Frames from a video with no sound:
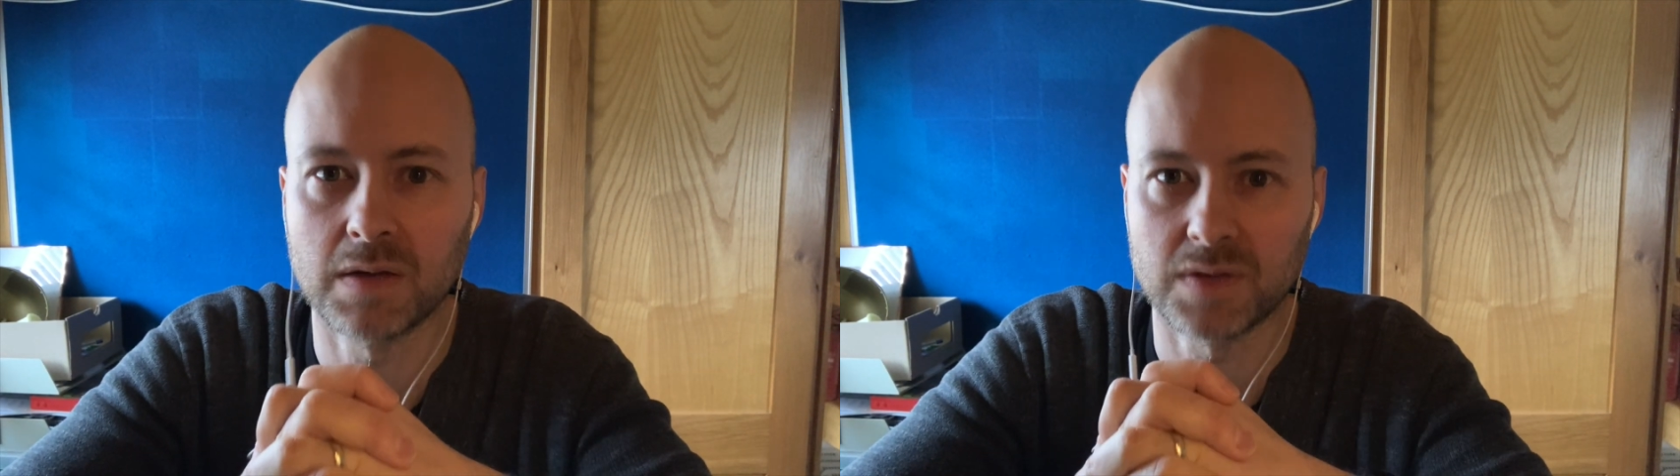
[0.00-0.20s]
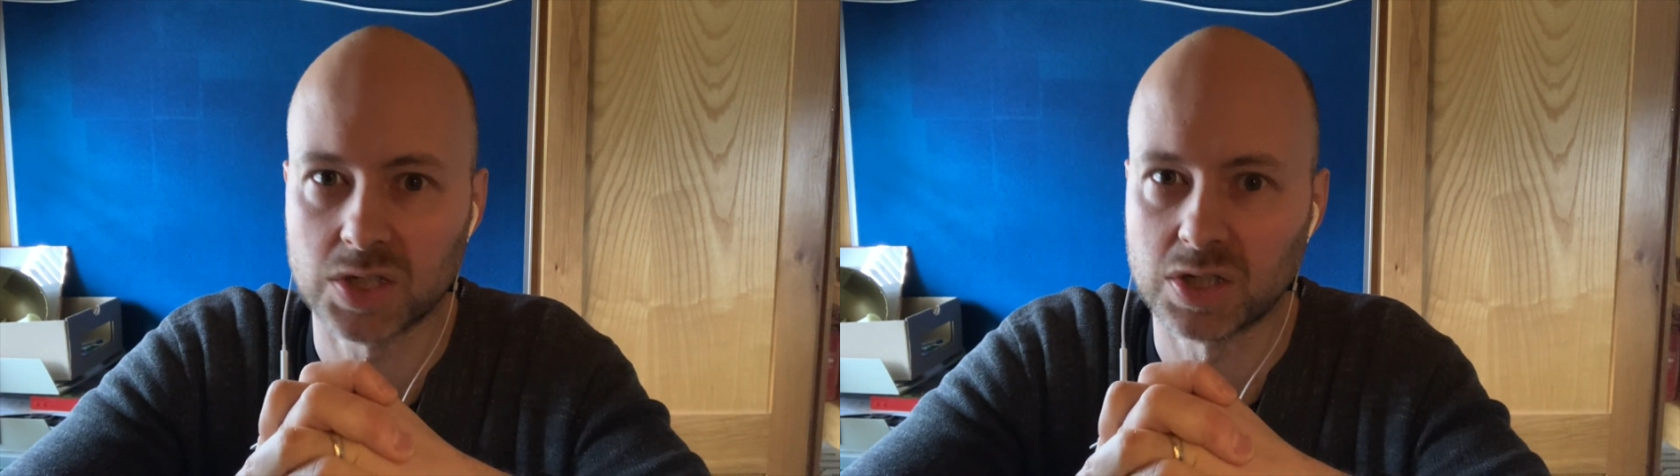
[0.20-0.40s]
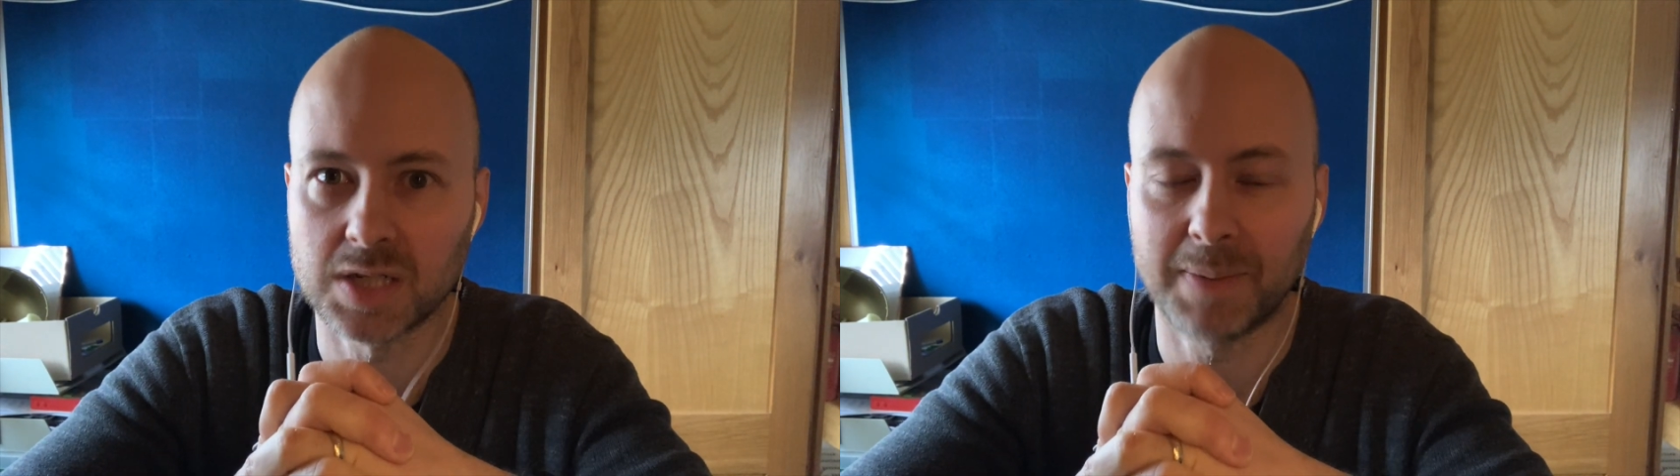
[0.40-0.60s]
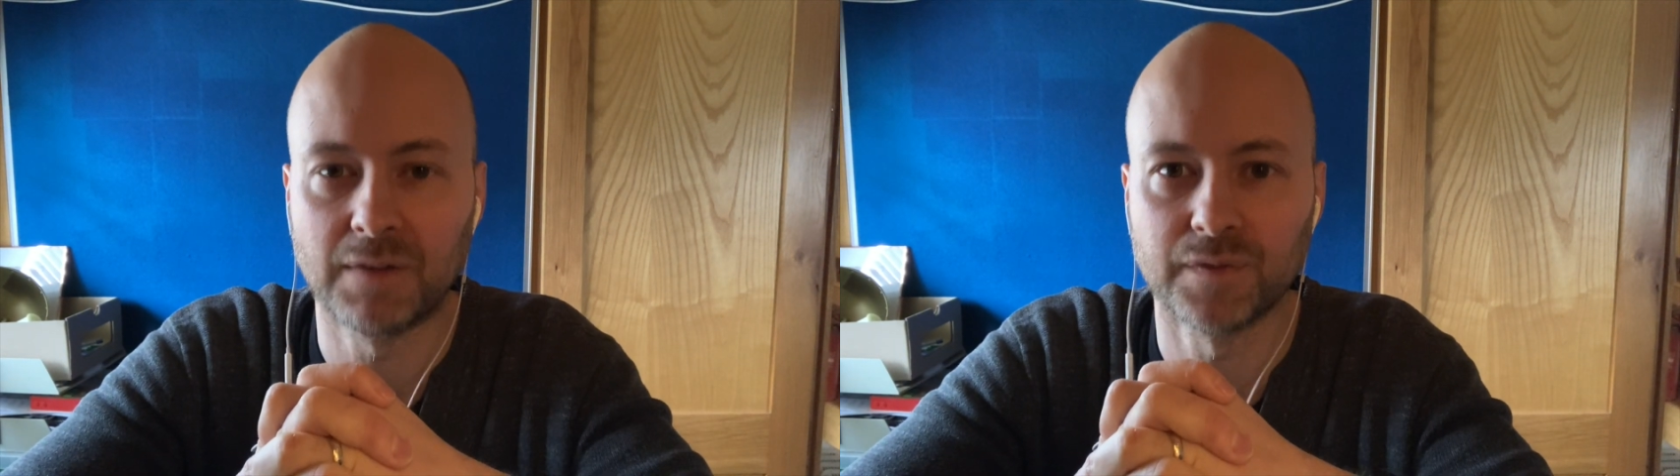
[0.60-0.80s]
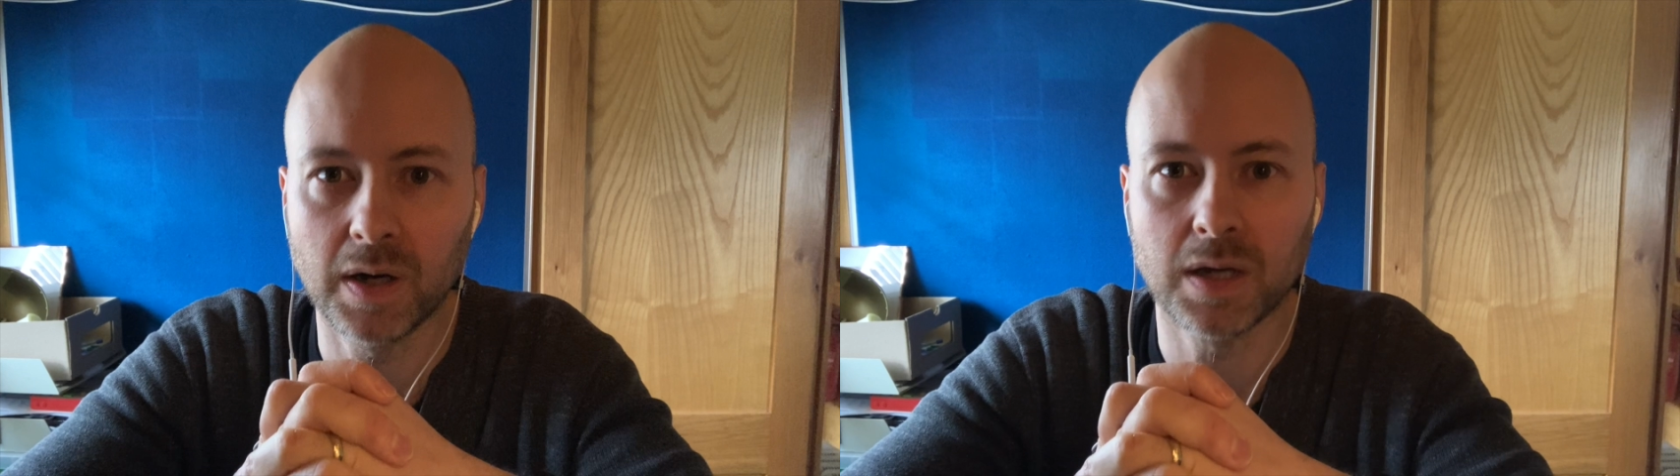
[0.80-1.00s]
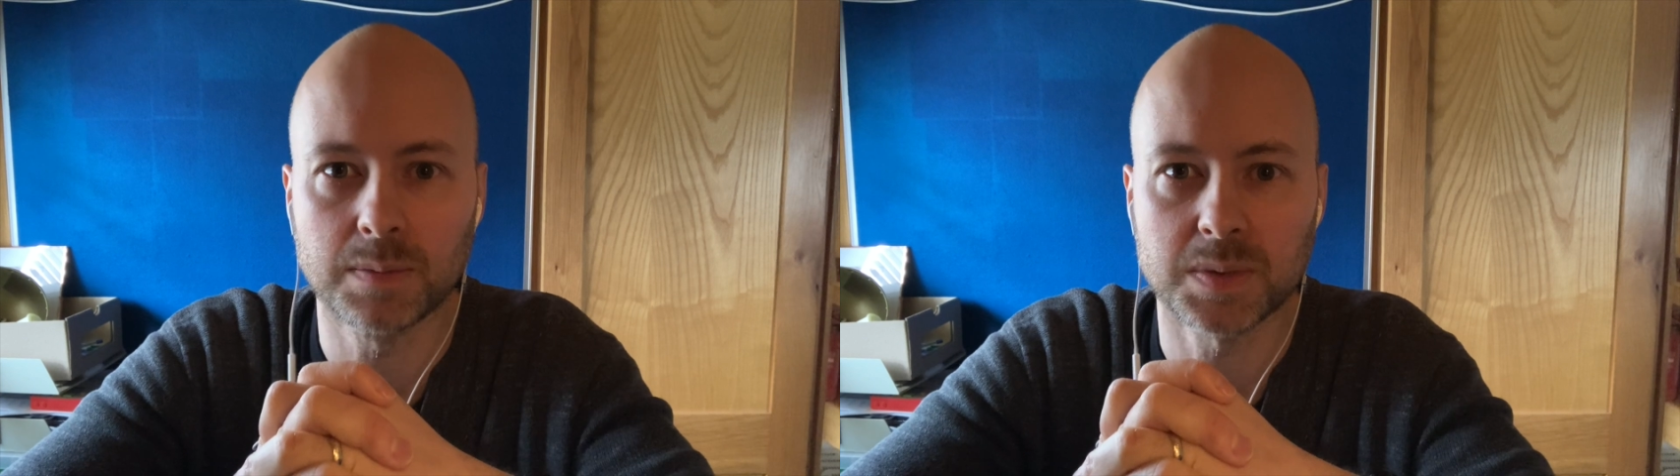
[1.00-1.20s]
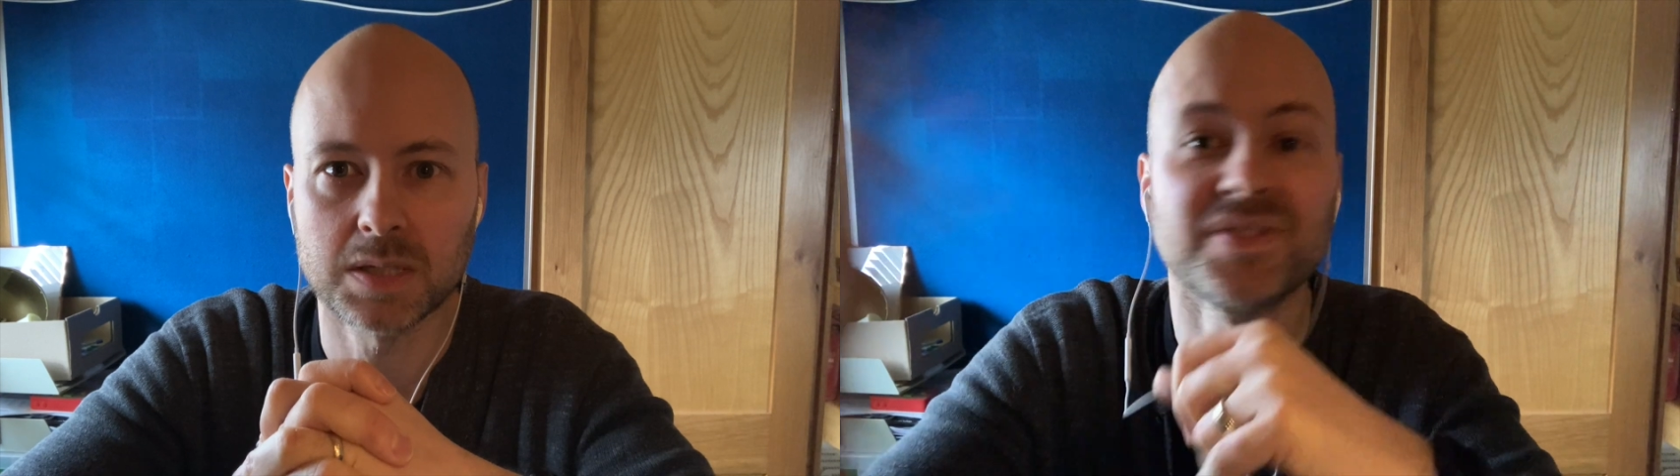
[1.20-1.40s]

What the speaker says: that's just about vibes,